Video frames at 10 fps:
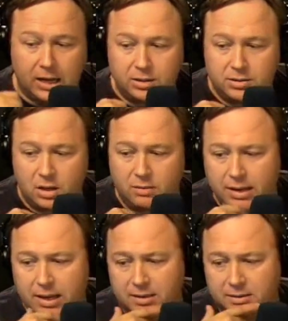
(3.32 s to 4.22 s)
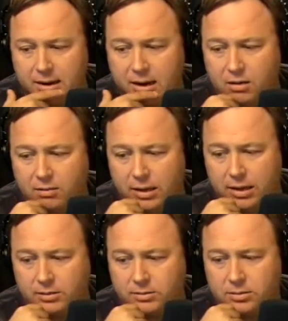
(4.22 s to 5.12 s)
let's go ahead now
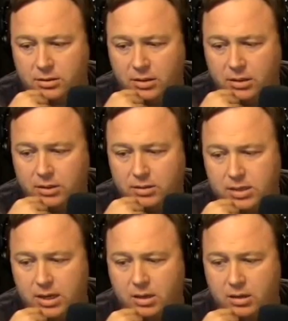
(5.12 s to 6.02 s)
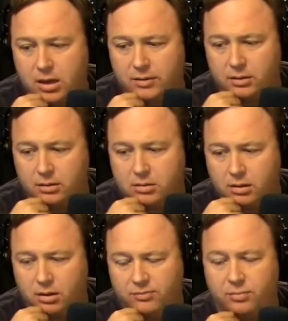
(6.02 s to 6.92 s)
and take another
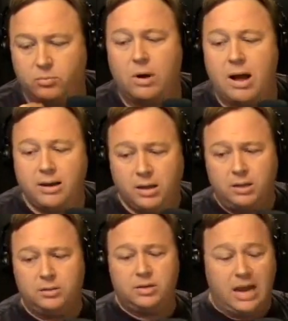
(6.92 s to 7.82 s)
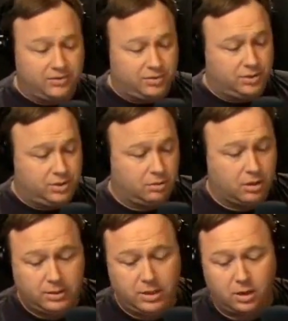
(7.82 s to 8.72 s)
call from Ronnie in Texas. You're
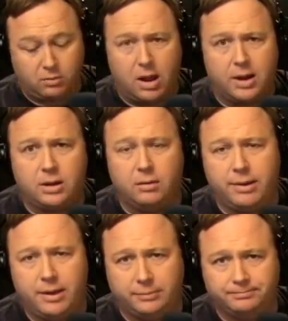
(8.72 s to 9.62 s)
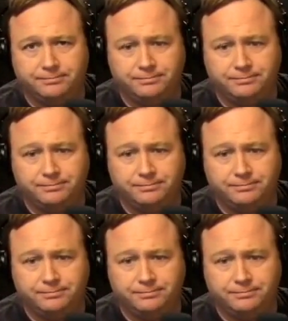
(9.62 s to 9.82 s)
on the air, Ronnie. Go ahead.